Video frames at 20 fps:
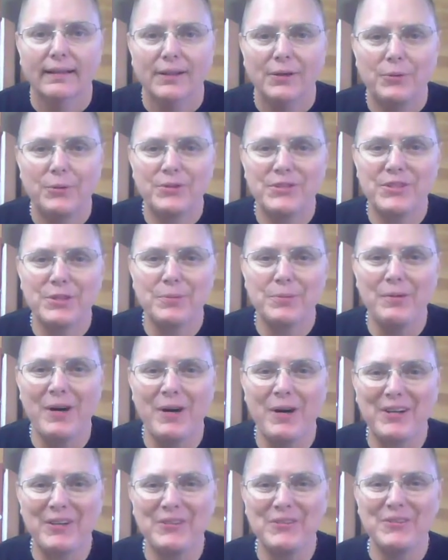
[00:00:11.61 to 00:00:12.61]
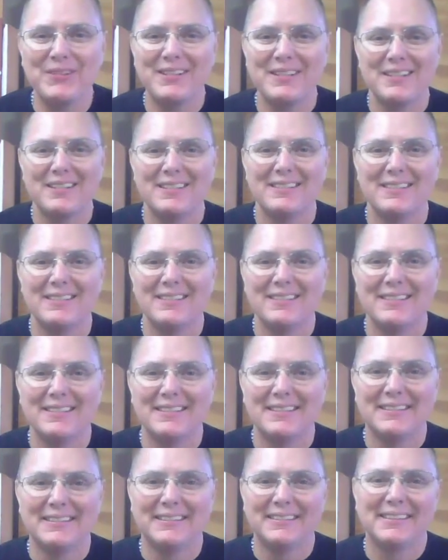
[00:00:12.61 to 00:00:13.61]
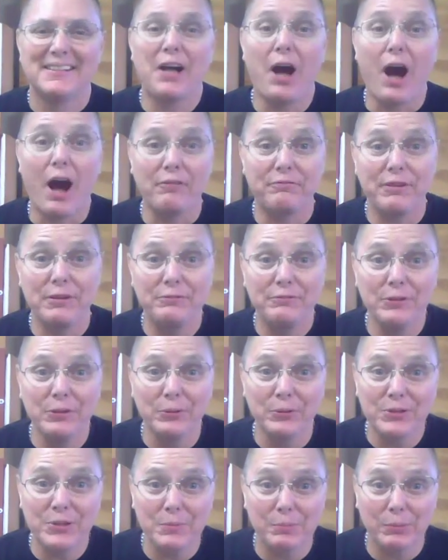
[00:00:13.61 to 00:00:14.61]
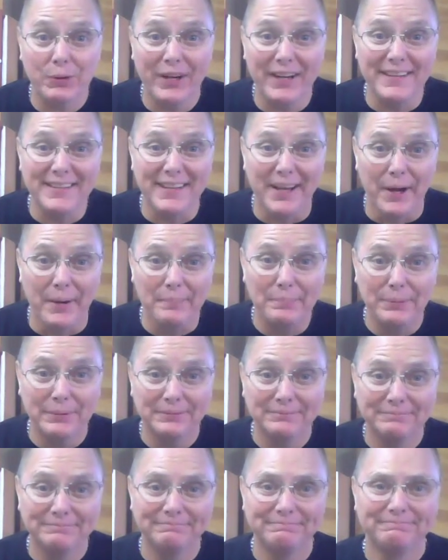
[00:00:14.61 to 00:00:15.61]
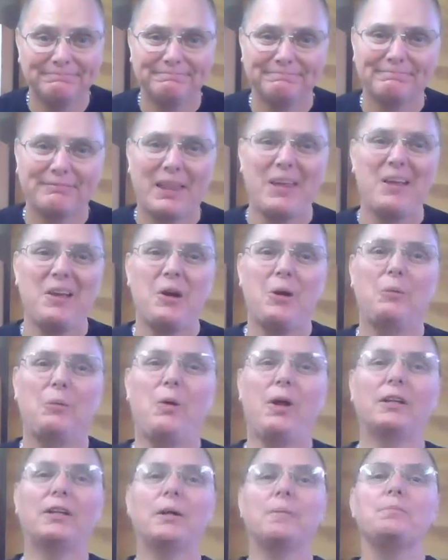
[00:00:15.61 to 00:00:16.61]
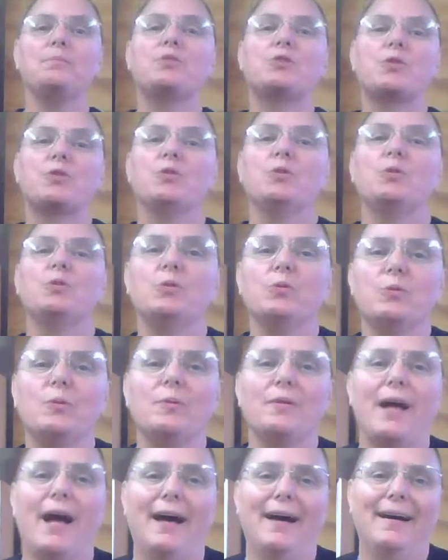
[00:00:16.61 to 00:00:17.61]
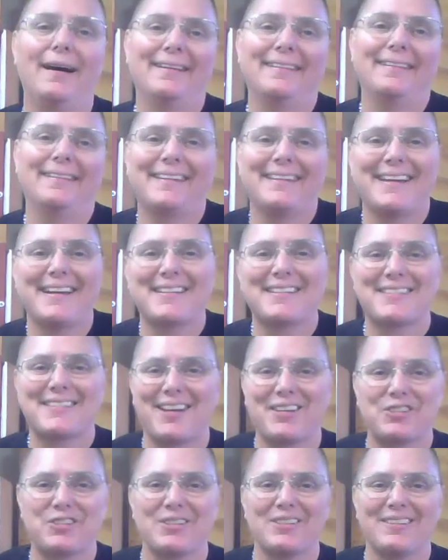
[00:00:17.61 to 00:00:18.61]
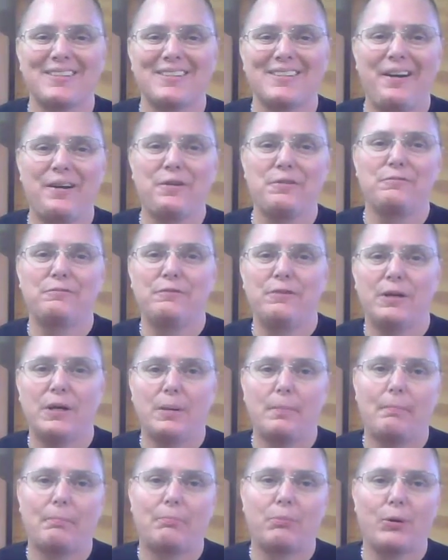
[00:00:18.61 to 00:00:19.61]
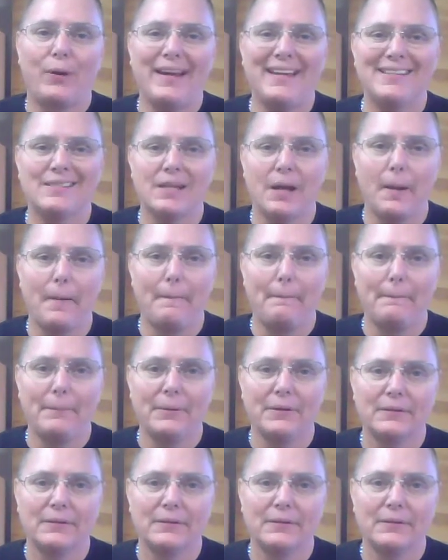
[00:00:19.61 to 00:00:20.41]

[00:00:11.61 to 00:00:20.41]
What's the motto? Coffee fuels the brain dump. Welcome to the next session of Brain Dump.